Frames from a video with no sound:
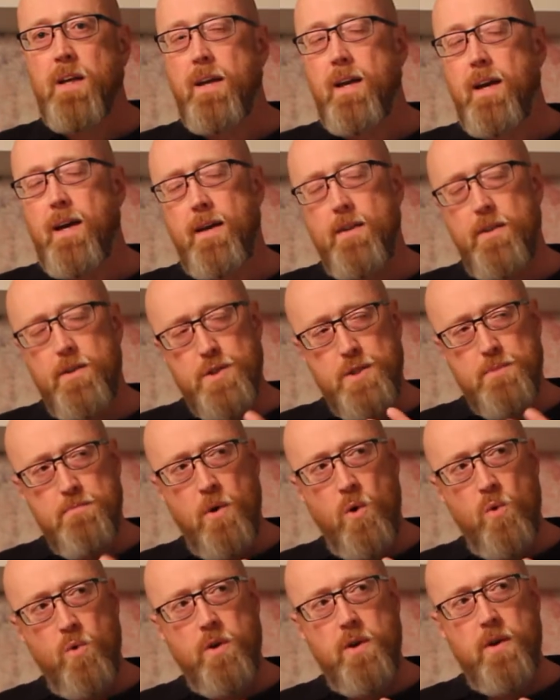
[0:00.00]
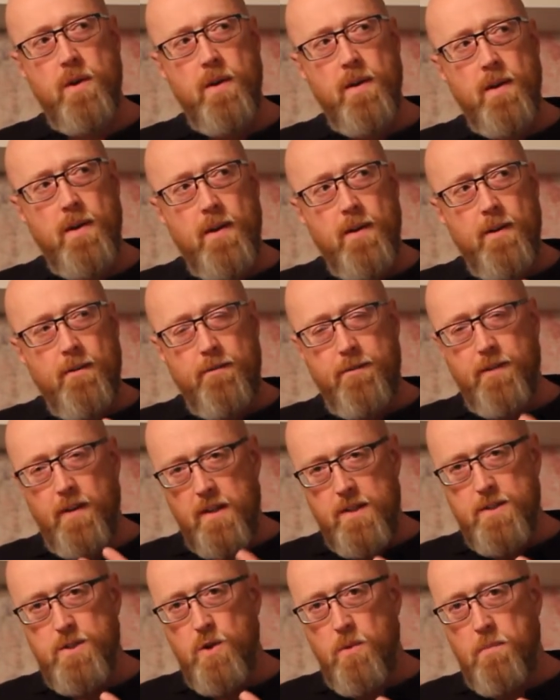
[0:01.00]
Yeah, the smoke
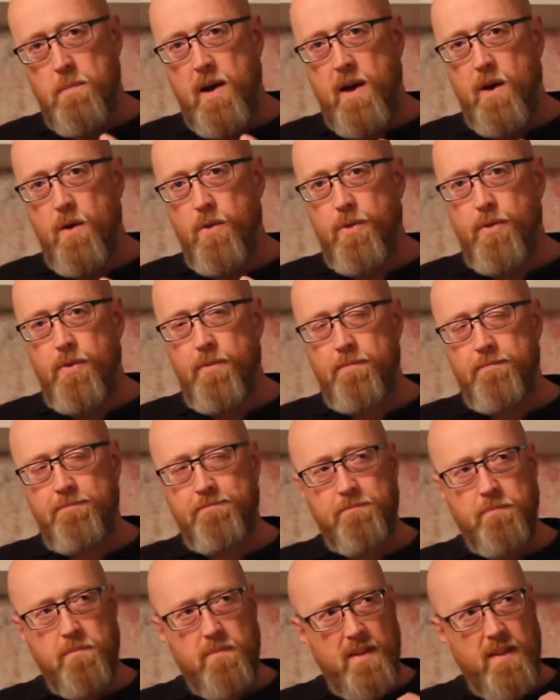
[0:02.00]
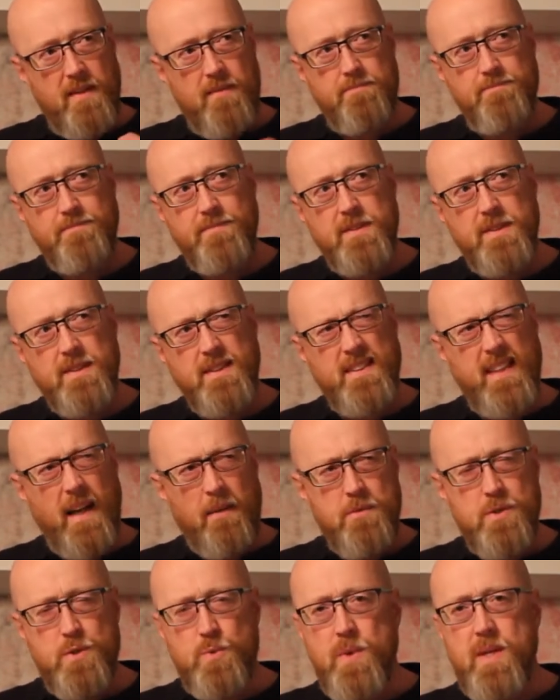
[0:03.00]
fills your mouth.
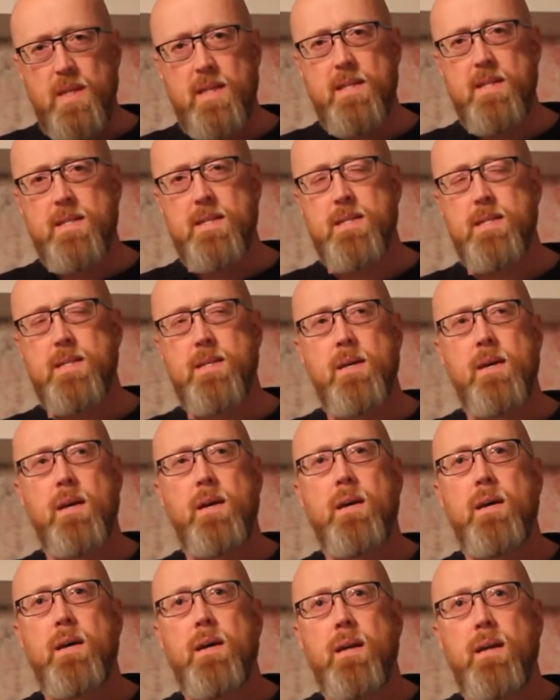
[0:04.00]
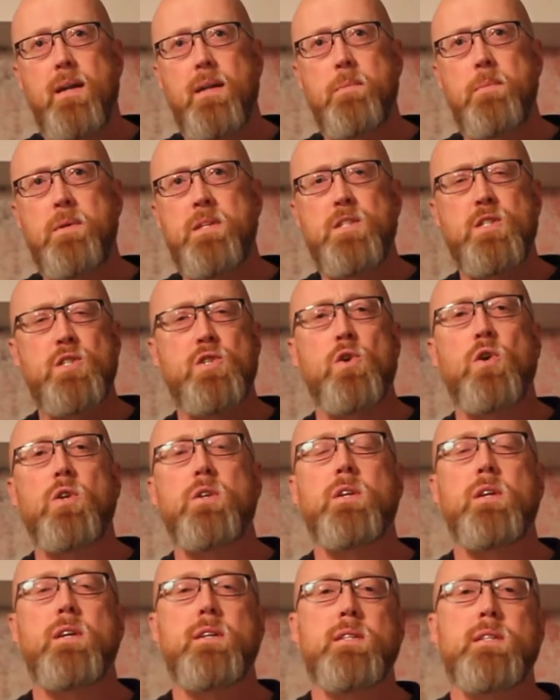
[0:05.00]
Some sweetness, a little bit
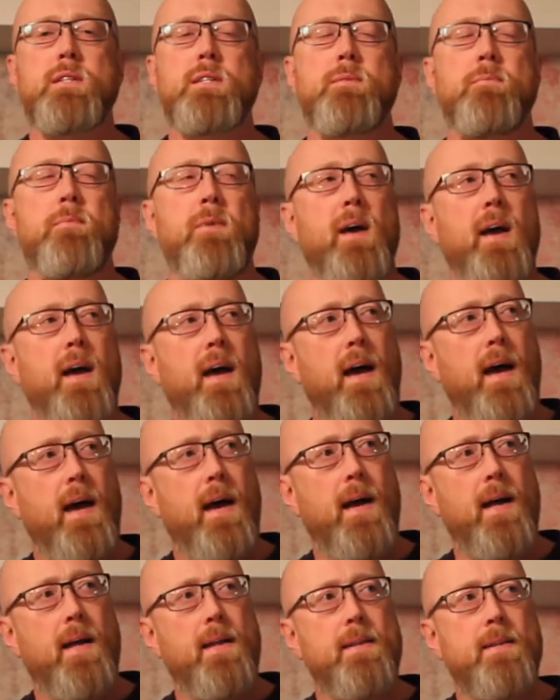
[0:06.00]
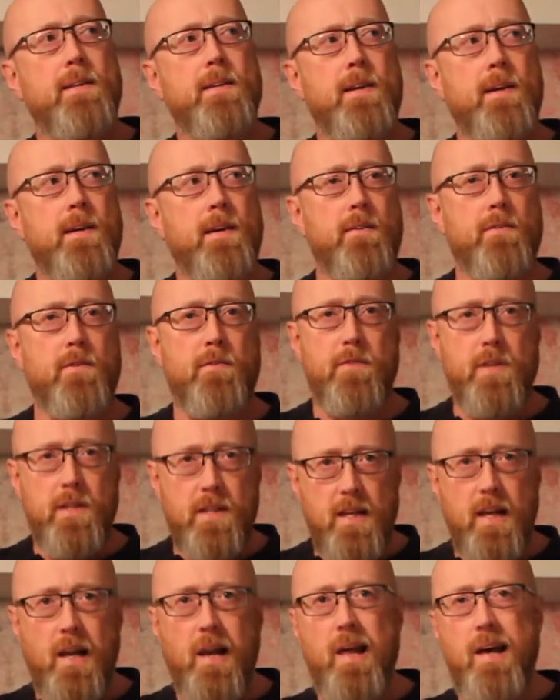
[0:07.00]
saltiness, and the
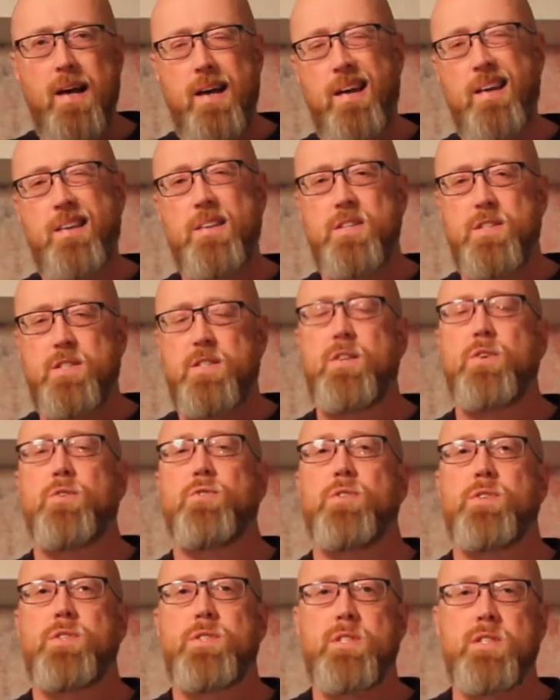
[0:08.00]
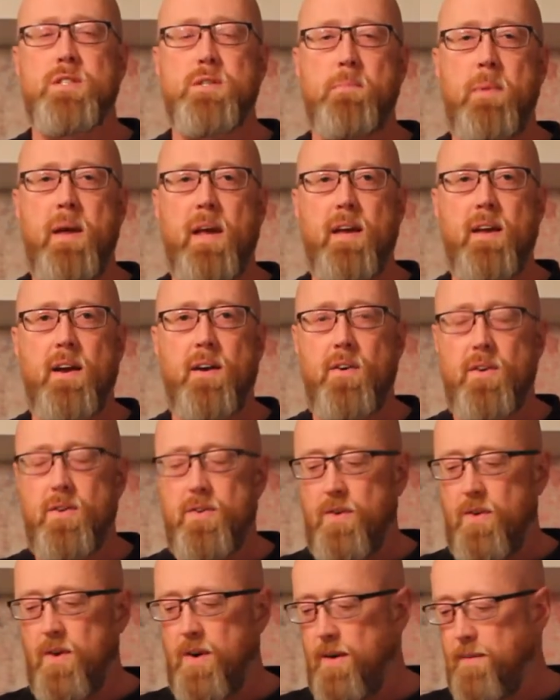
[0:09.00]
vanilla and the citrus is the main
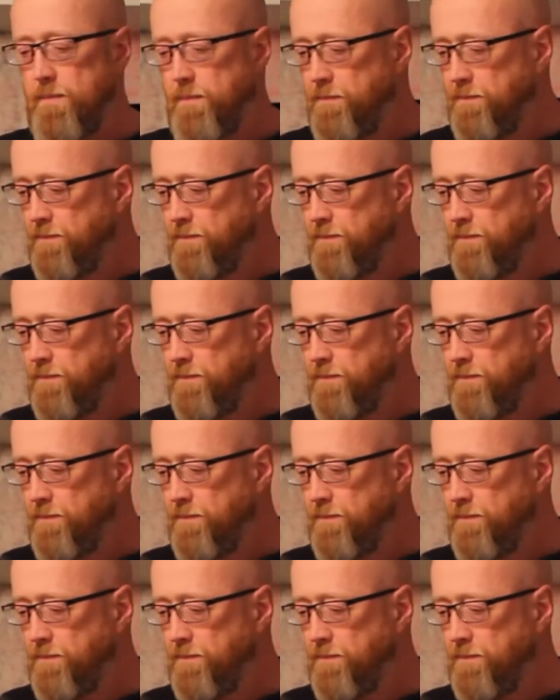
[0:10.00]
character here.